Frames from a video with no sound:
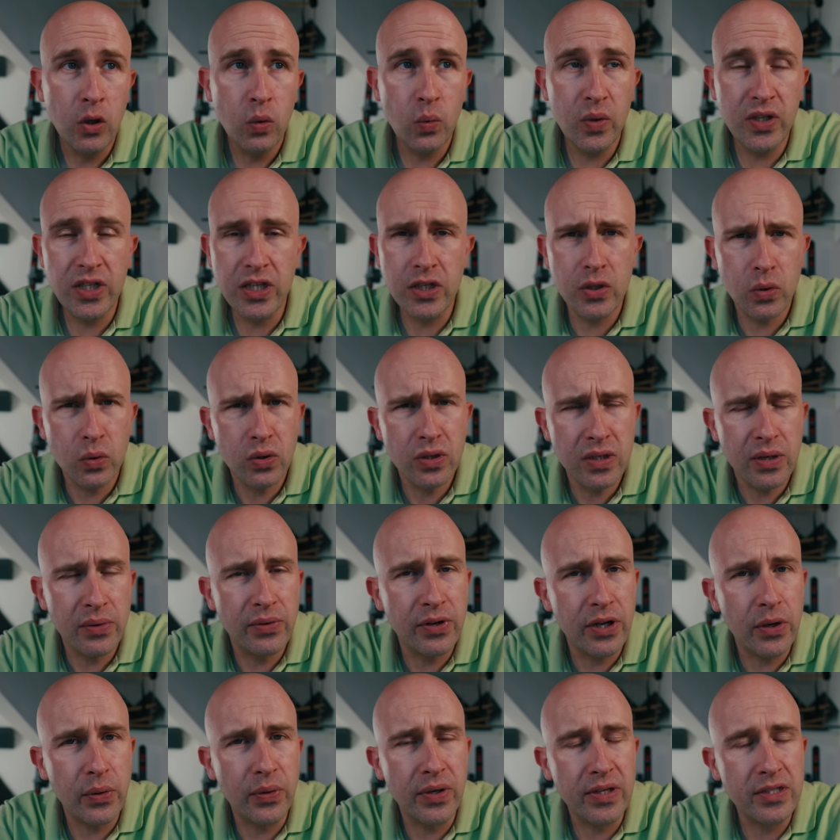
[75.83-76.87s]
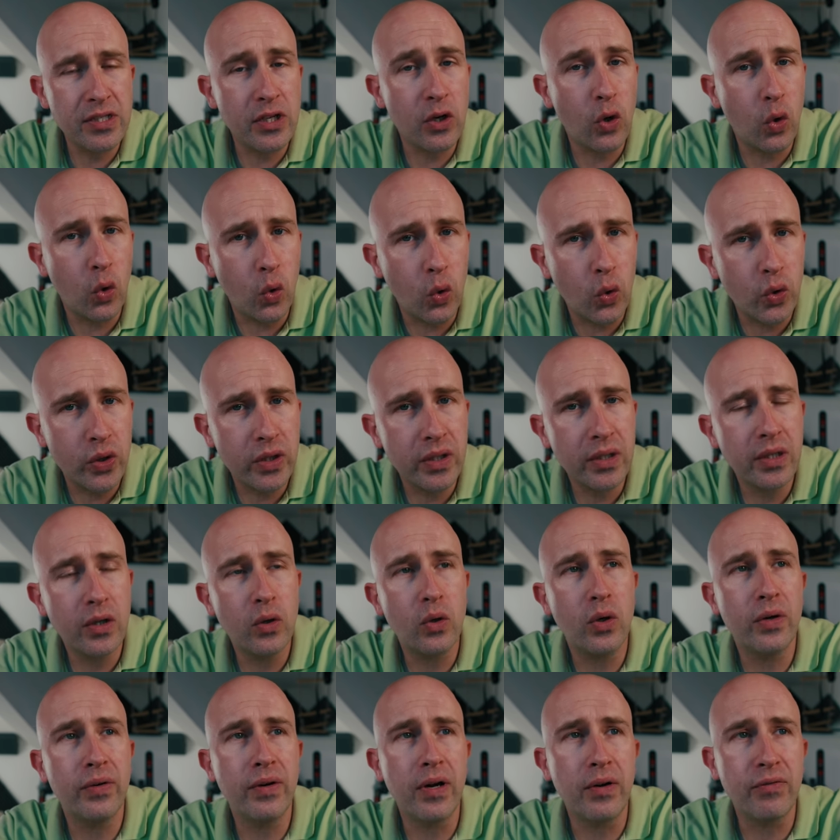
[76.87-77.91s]
which is also known as an order
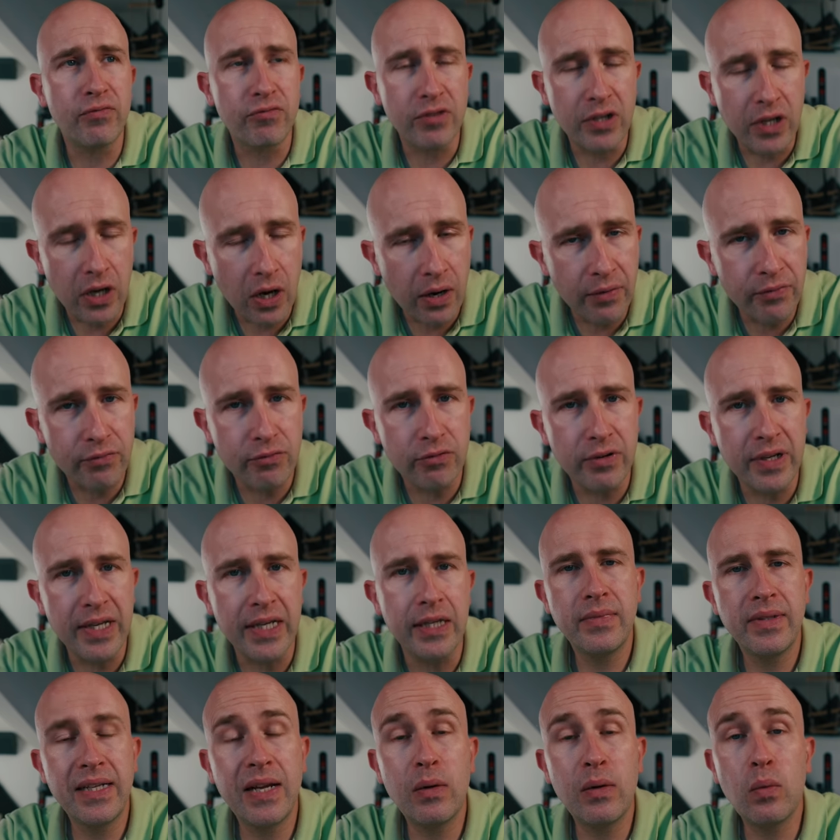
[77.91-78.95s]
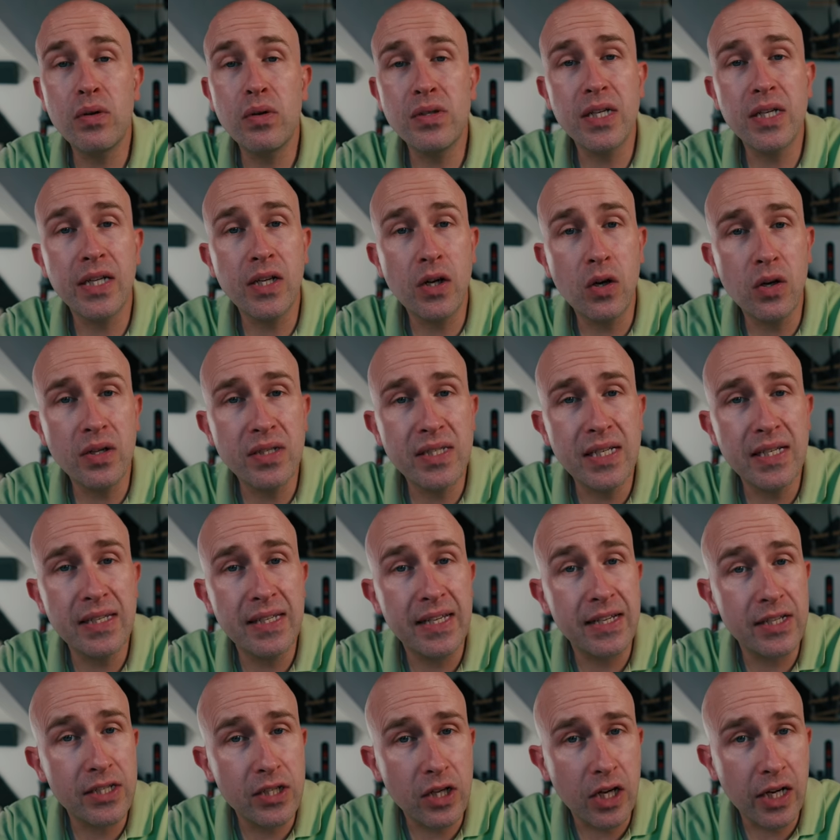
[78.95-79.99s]
of recovery. Now, whilst I can't see the
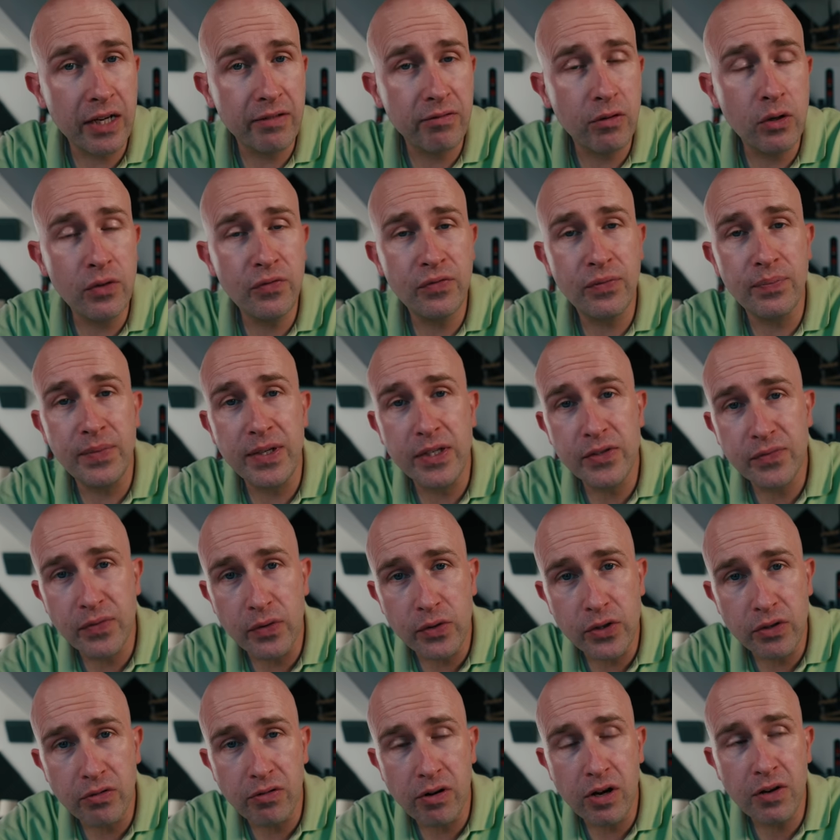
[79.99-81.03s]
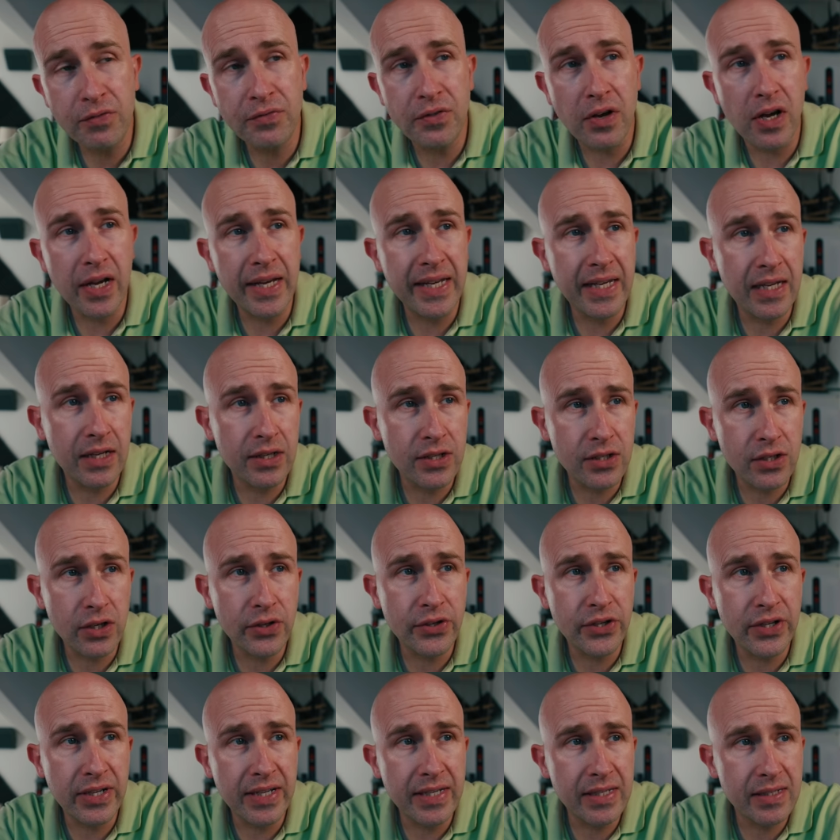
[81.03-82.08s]
entire road from this photograph, I can
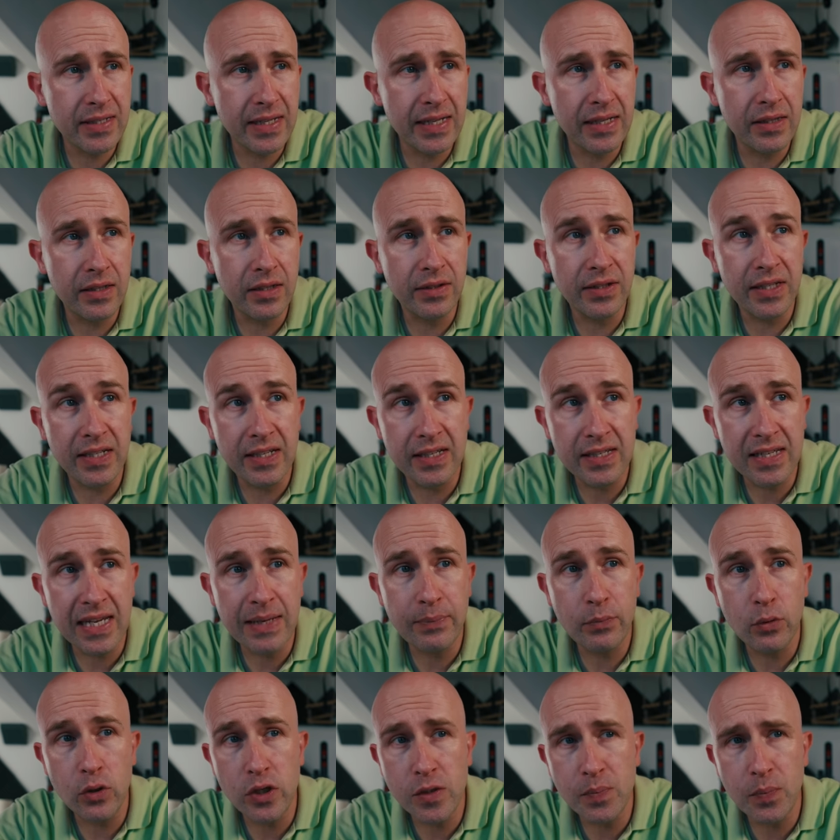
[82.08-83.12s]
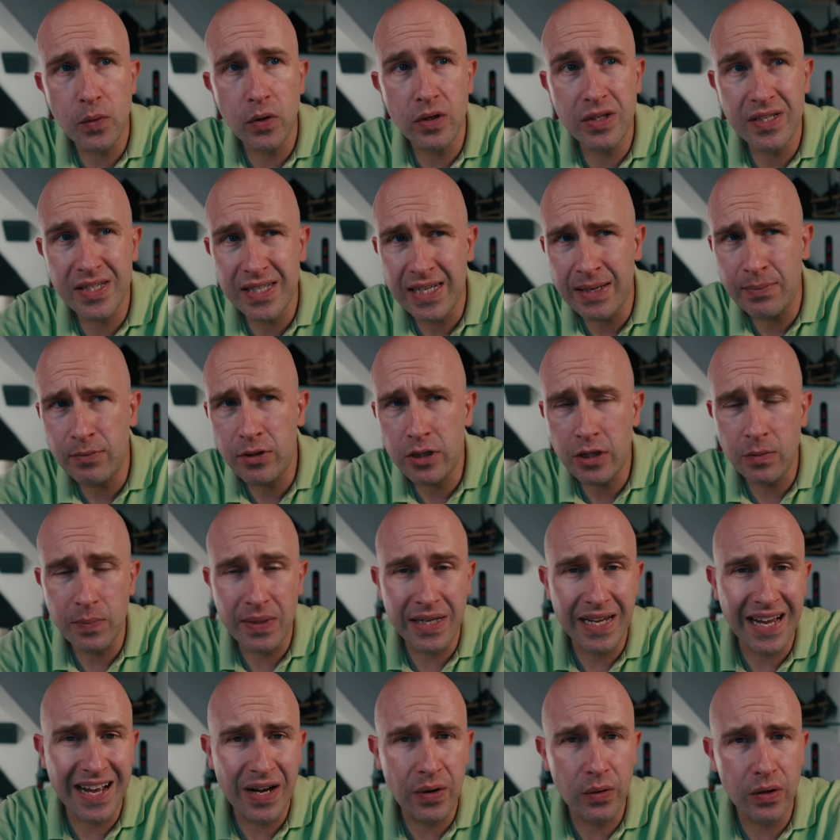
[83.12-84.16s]
certainly see that the disabled spot seems to
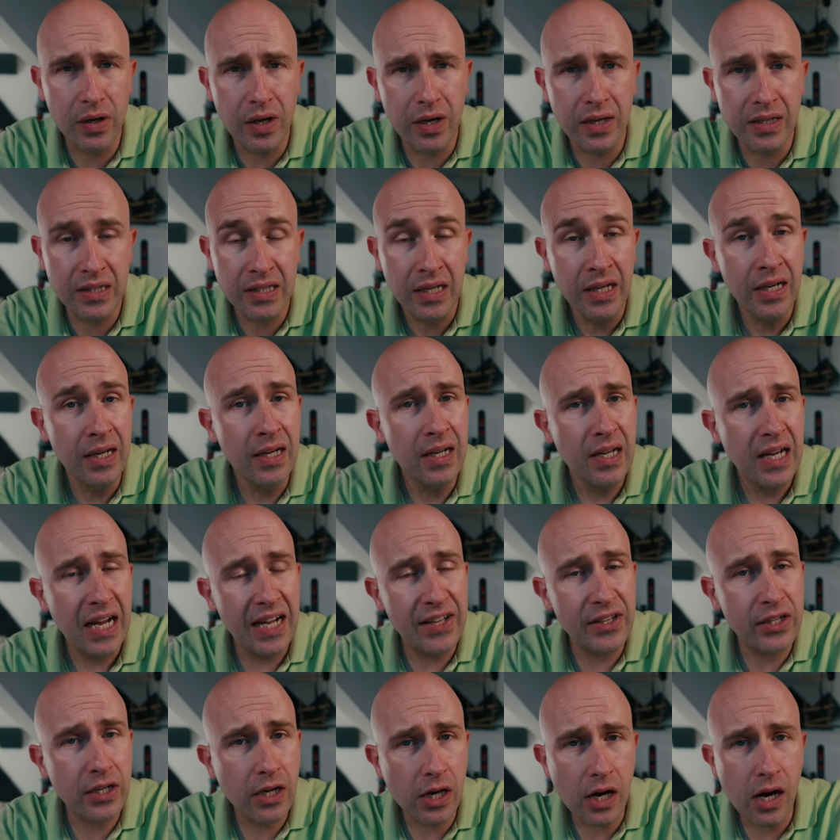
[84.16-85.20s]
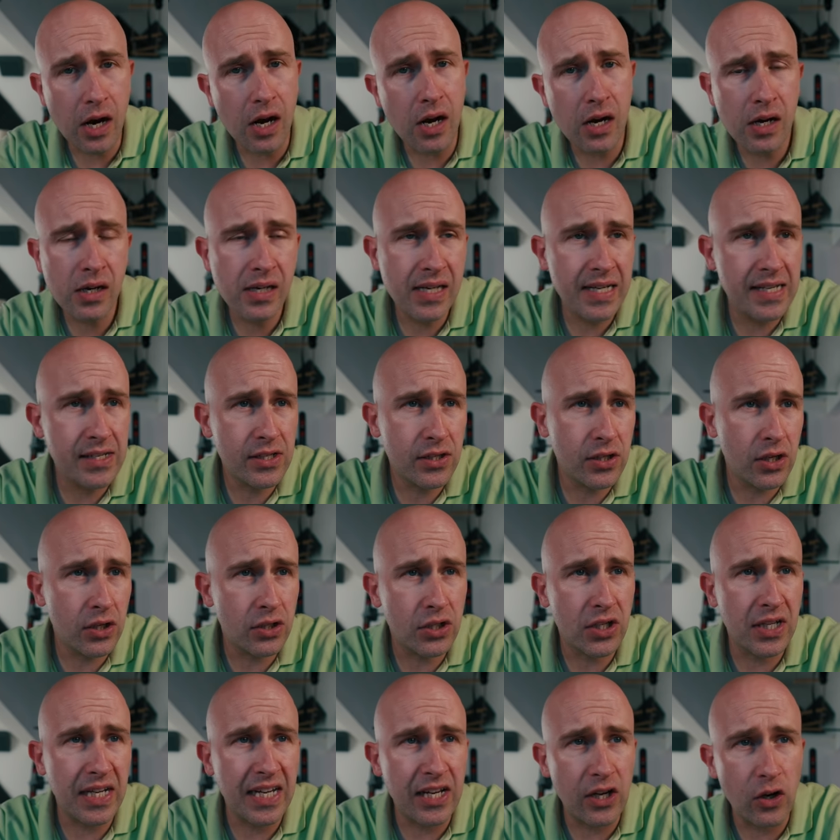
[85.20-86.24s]
be outlined and the car is
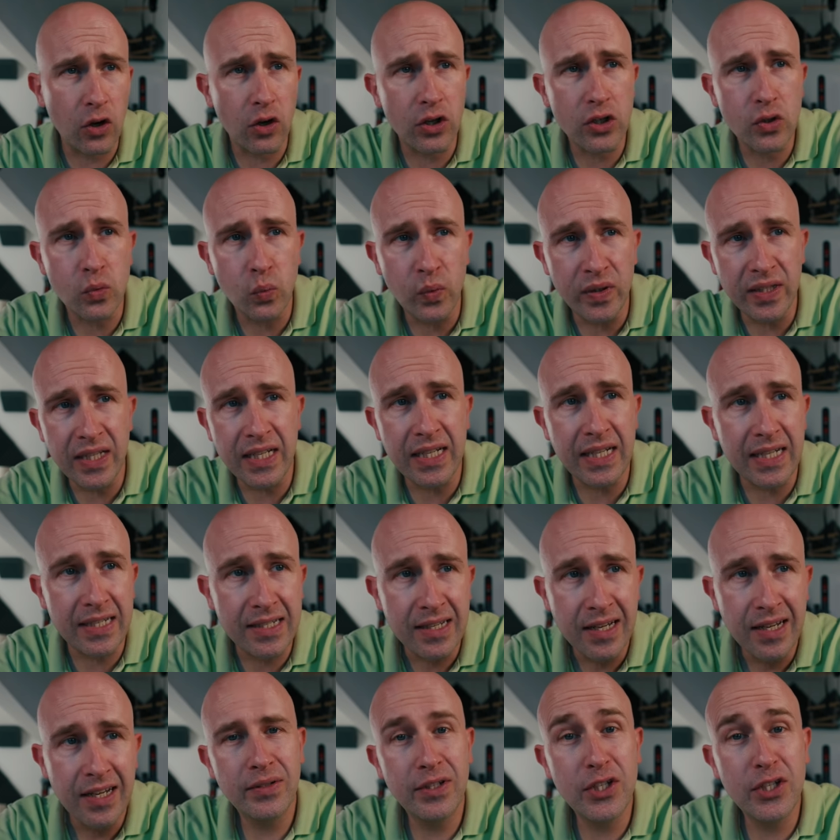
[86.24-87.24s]
certainly not within it.